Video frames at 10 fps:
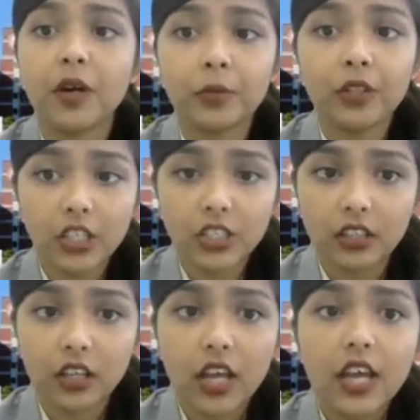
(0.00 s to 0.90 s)

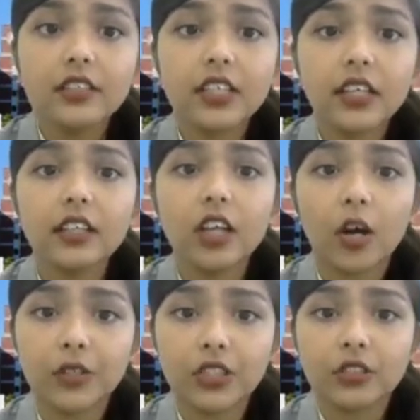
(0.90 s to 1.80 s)
population. Taking the
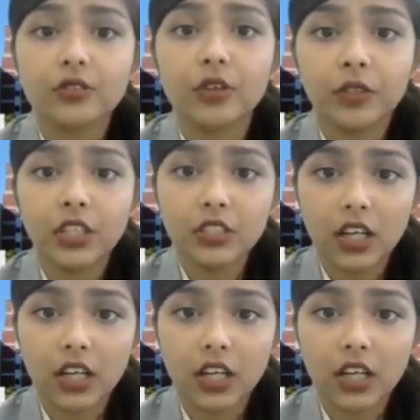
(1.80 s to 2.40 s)
opportunities from these